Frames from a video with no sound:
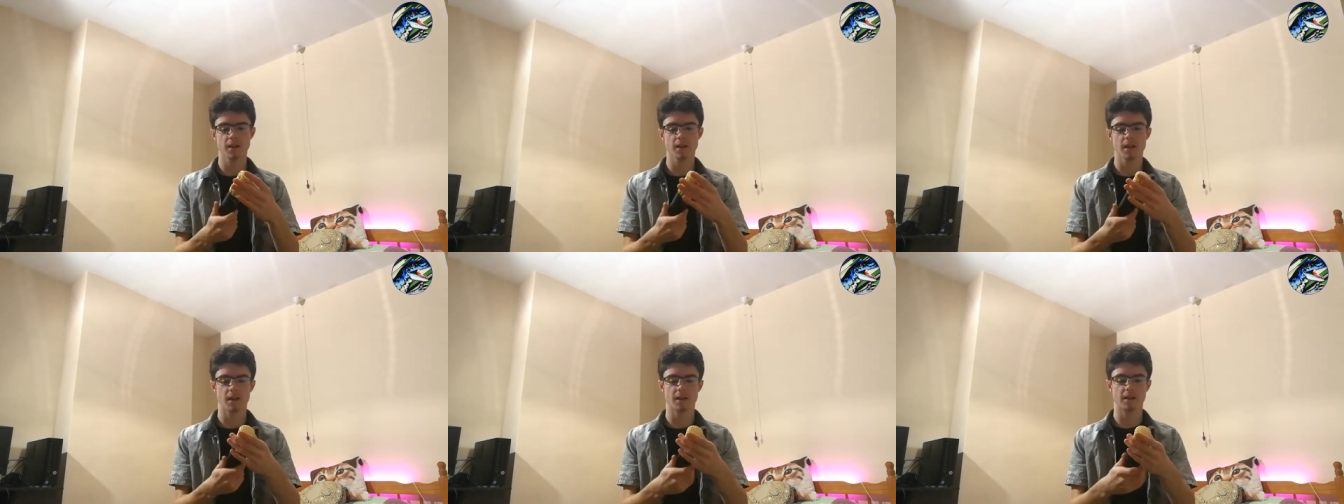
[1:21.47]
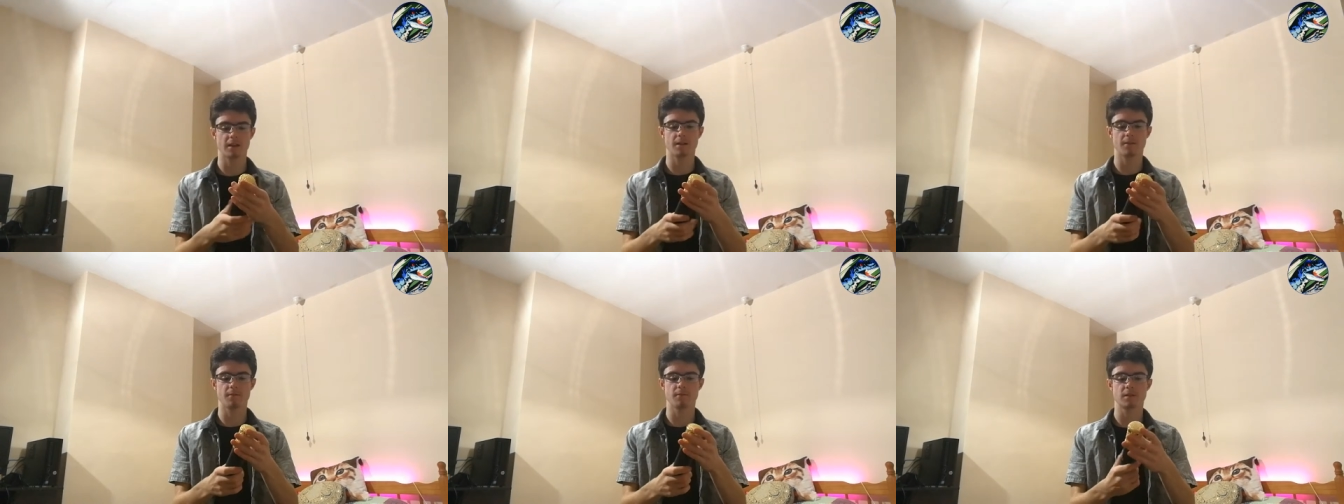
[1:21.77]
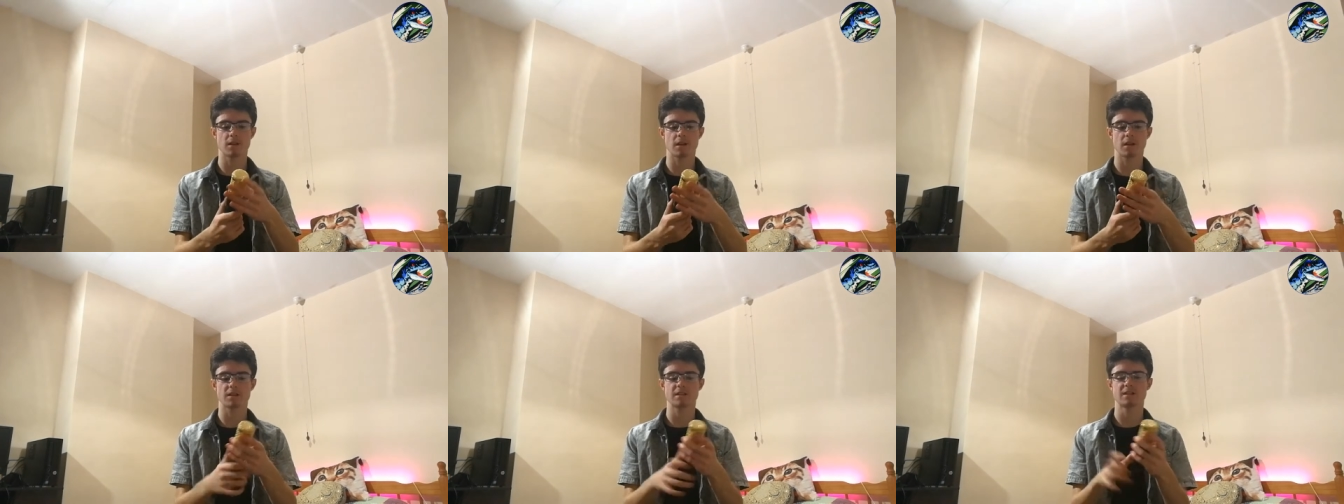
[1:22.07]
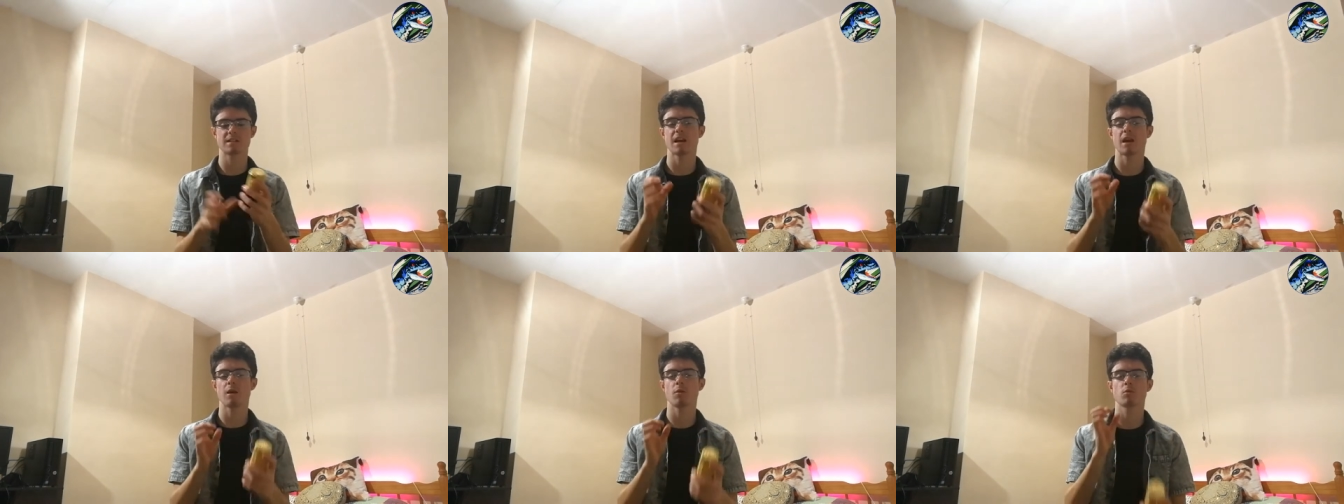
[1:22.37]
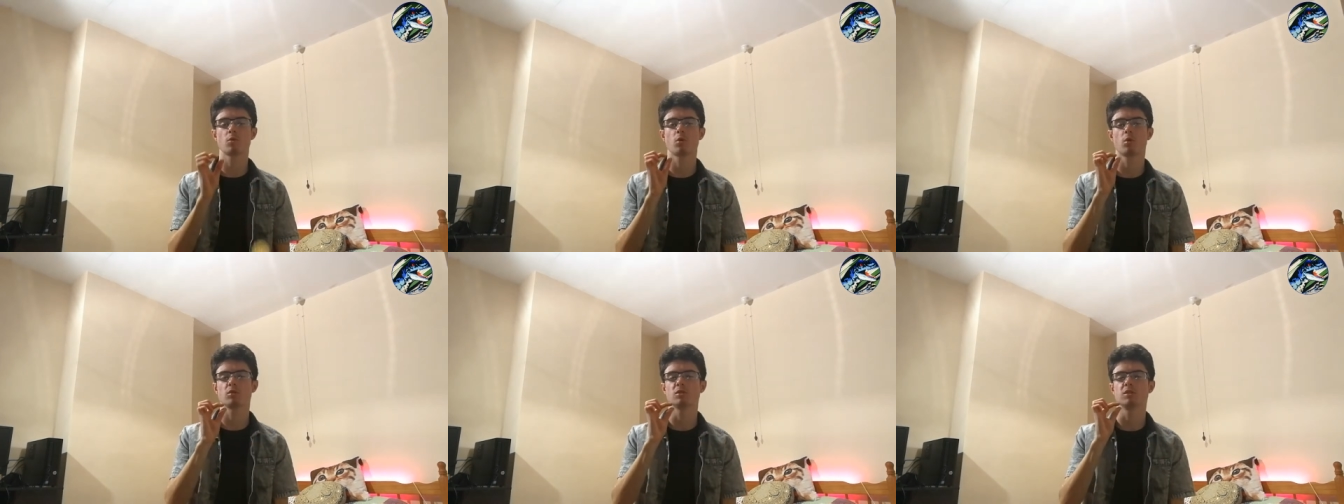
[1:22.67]
It gives sound
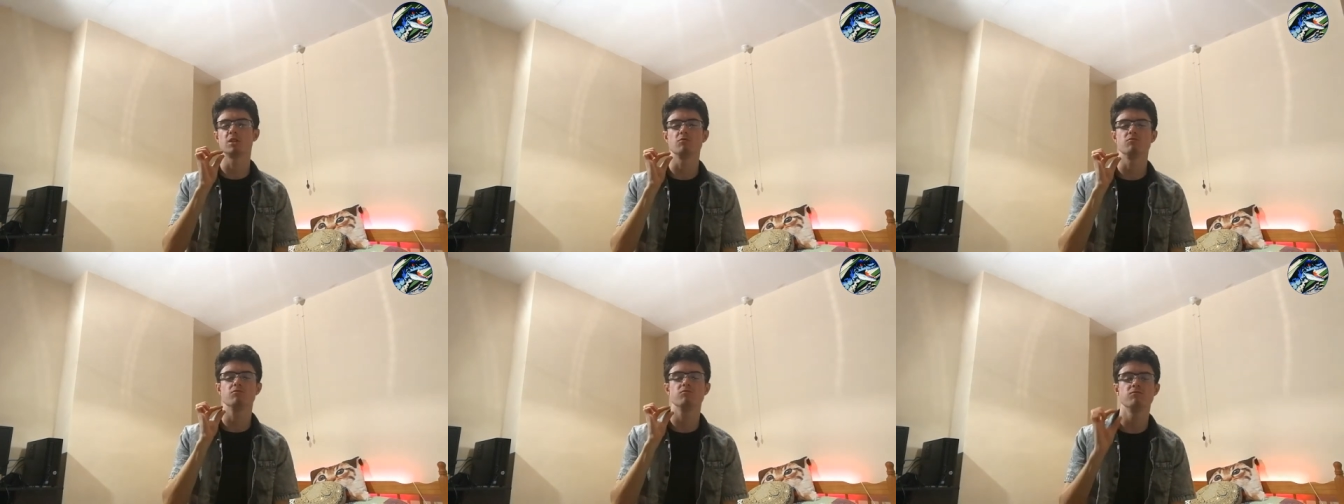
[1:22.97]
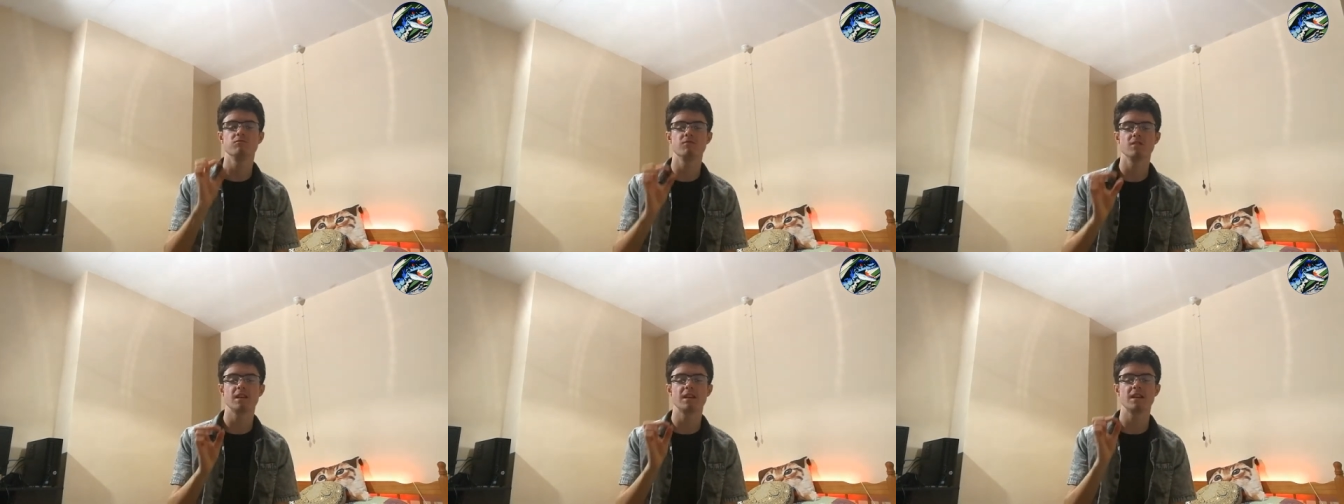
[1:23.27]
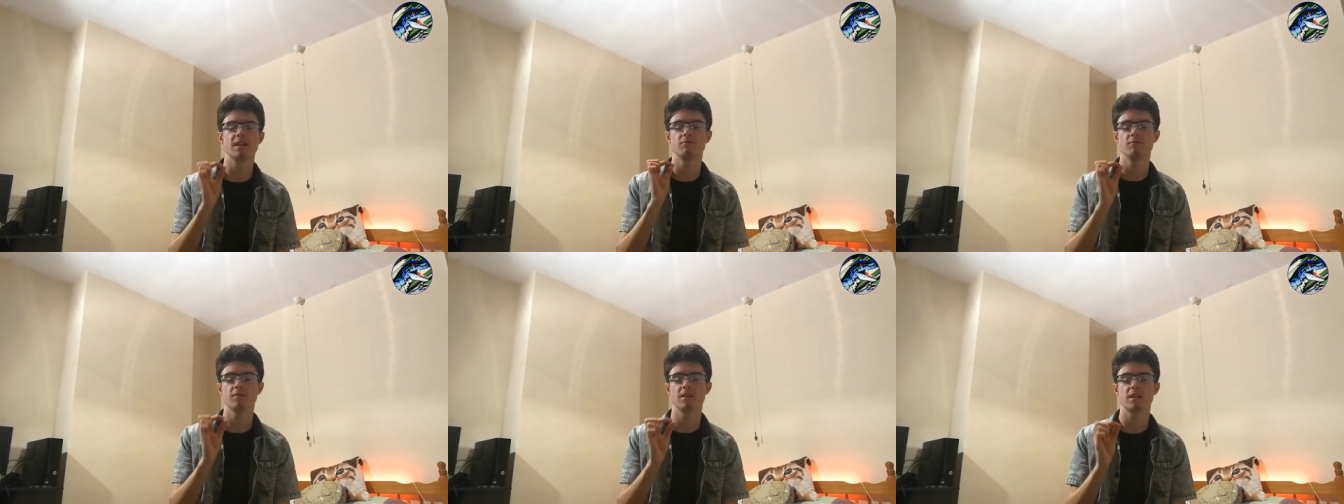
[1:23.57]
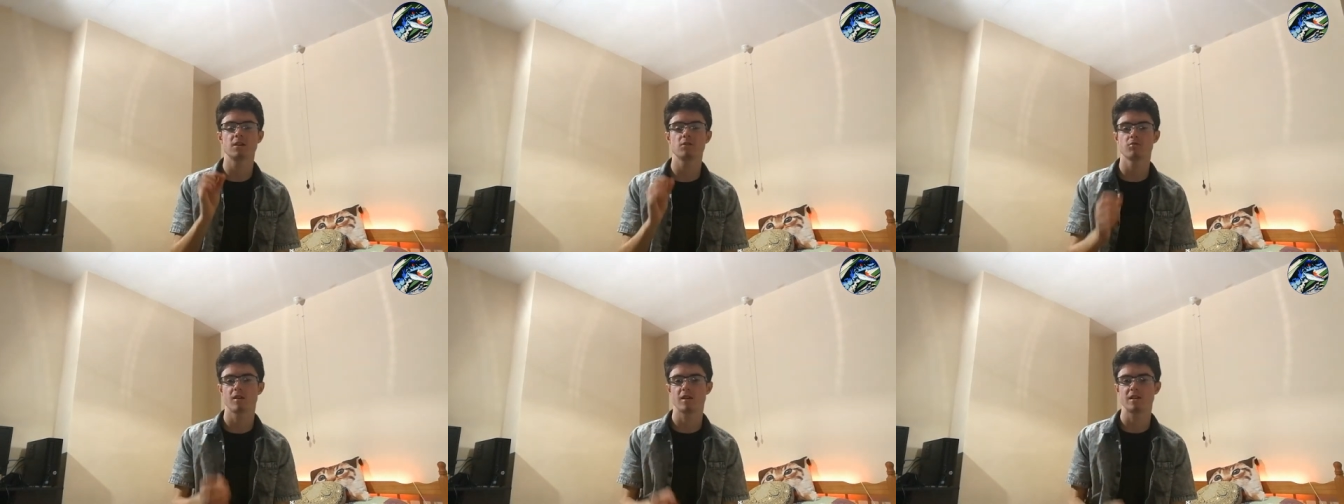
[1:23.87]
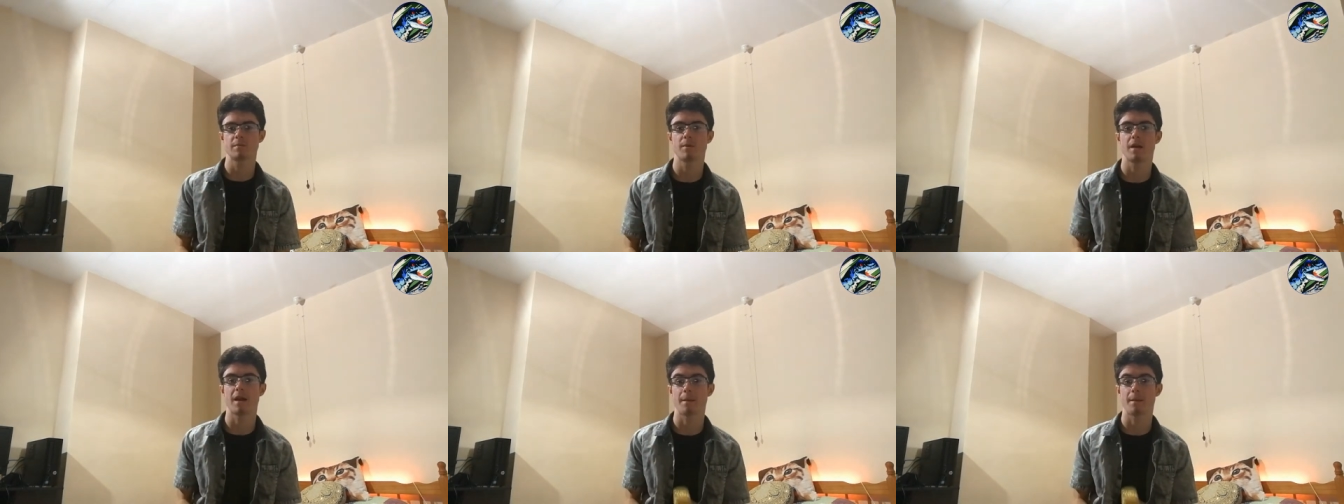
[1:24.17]
quality really, really crisp.